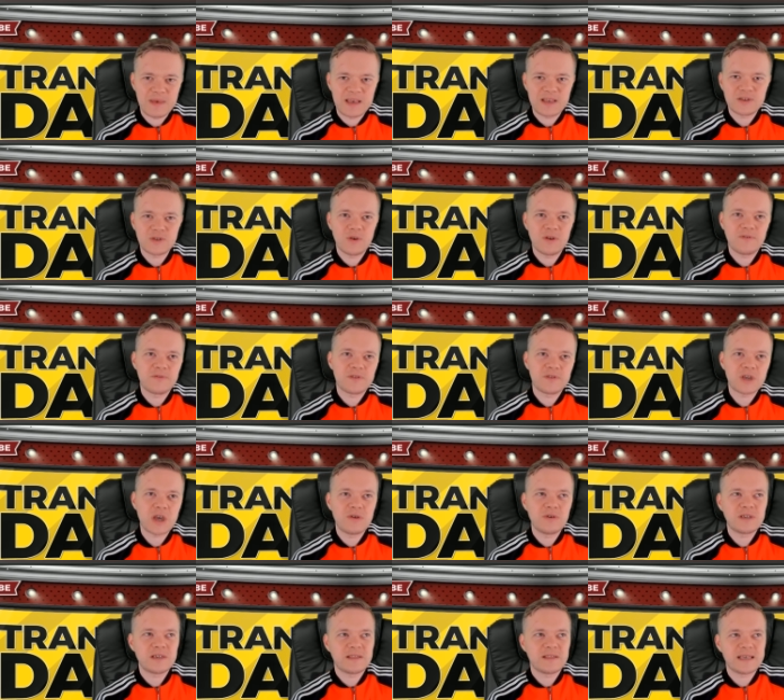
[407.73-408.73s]
It sort of
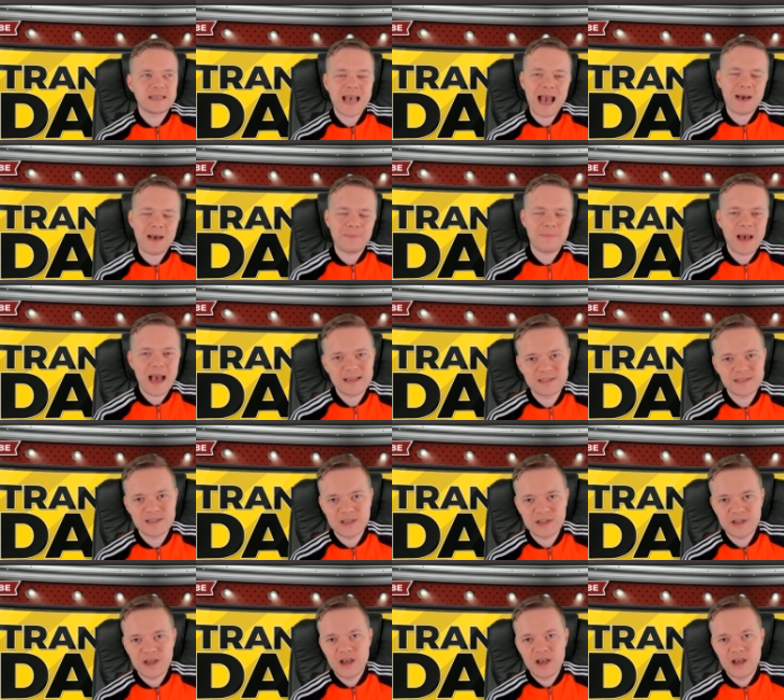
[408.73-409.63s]
shows you this haphazard